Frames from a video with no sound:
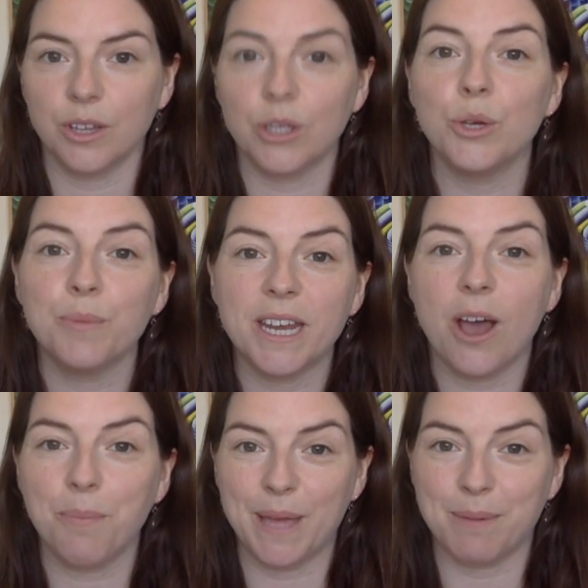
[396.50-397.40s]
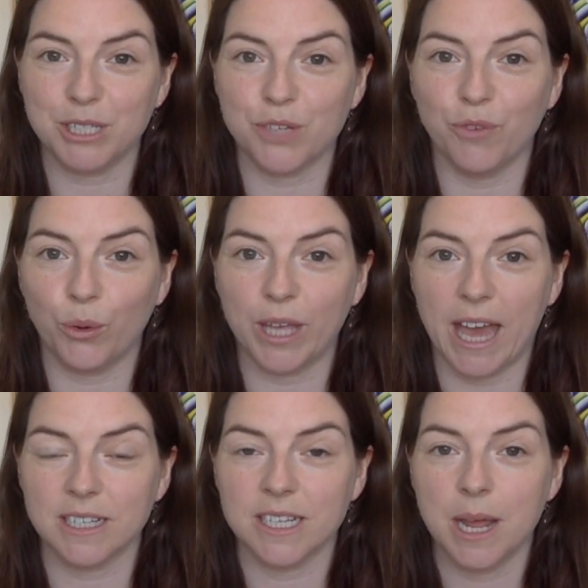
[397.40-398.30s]
You may not be able to vote
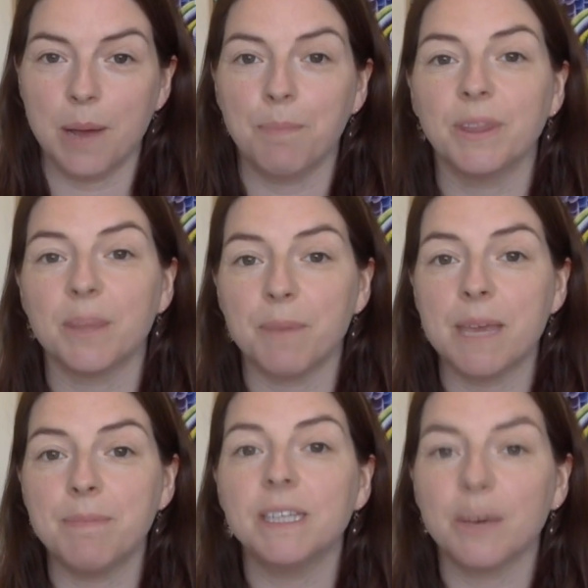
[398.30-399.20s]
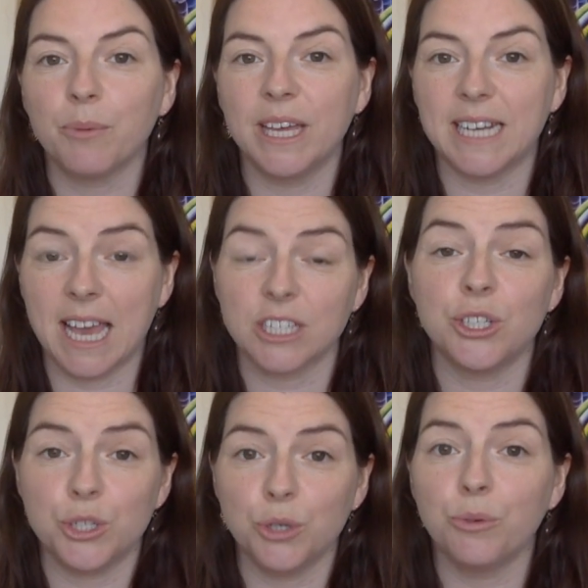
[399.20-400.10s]
yet, but the people that we elect
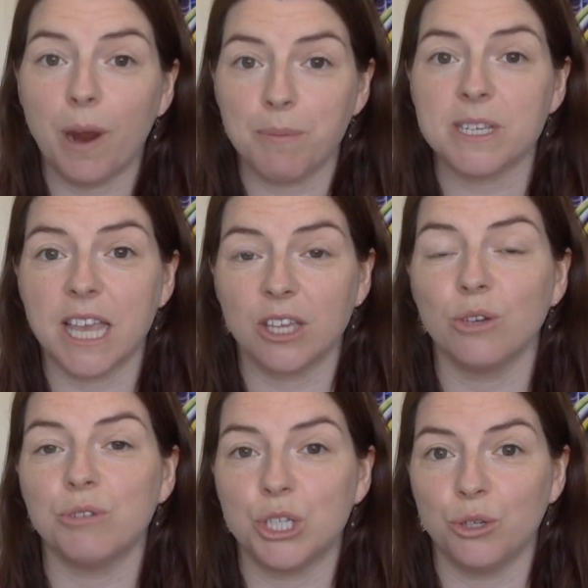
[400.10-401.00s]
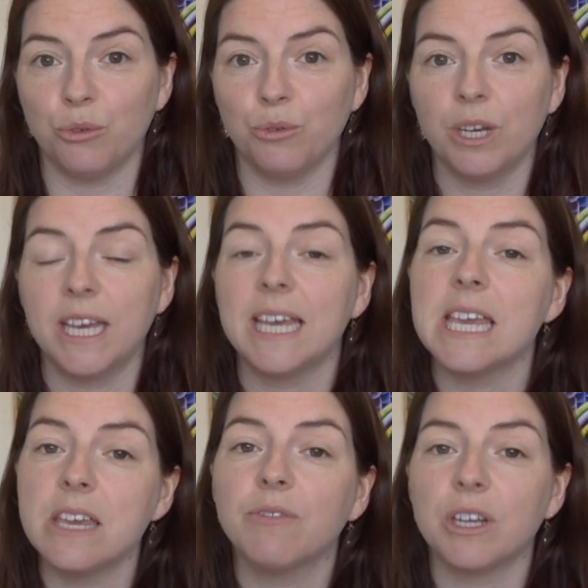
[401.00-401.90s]
do represent you too,
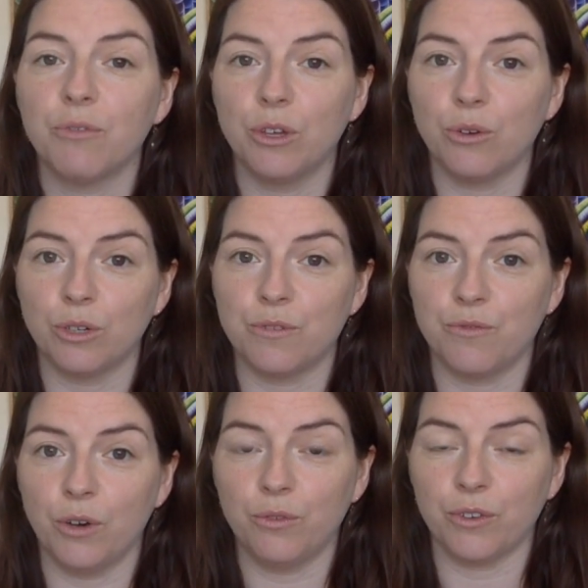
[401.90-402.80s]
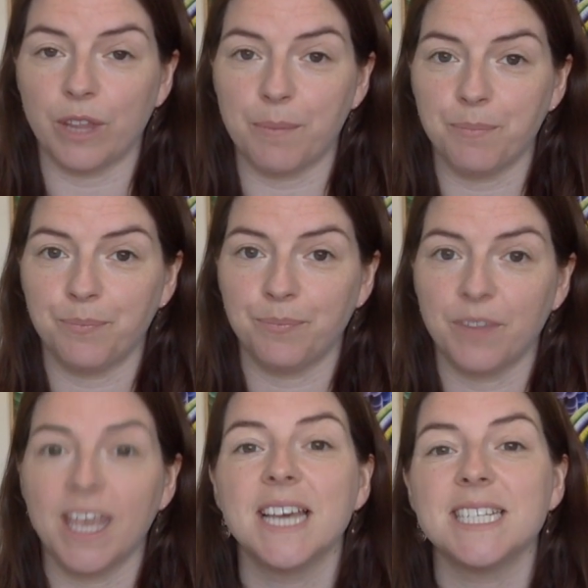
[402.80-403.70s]
even if you couldn't vote for them.
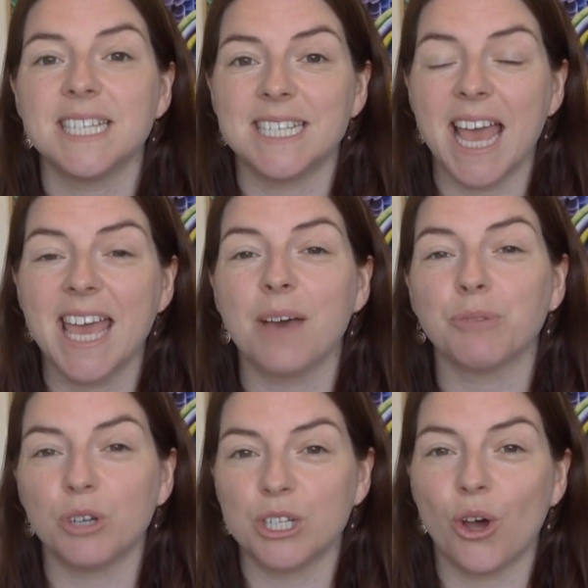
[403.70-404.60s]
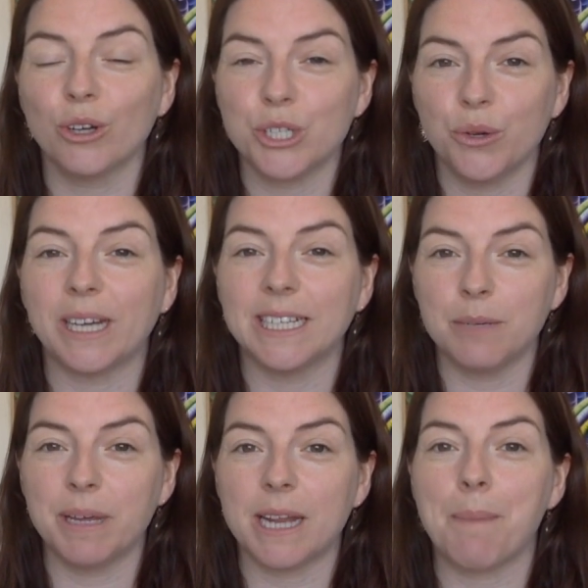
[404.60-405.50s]
Today, I'm going to talk to you a little
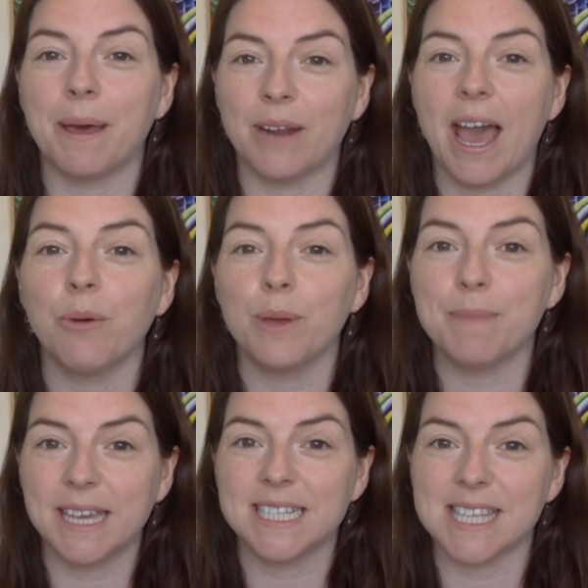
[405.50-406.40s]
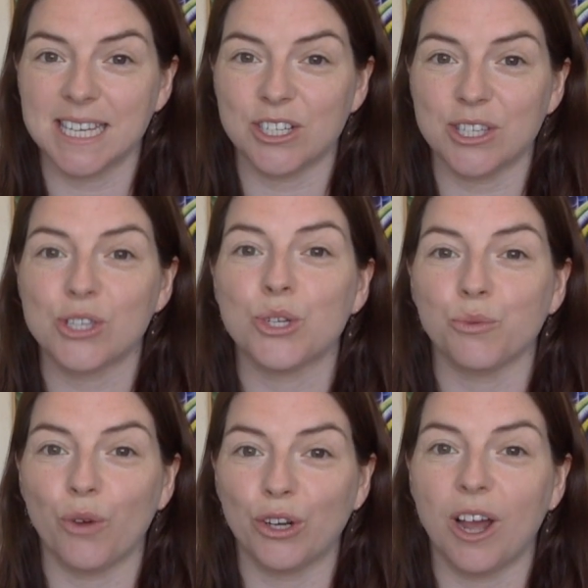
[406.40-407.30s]
bit about how we make decisions to
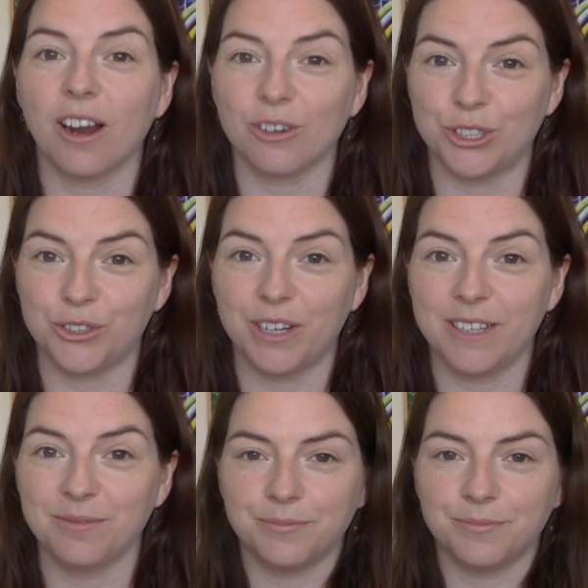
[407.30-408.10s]
run our country.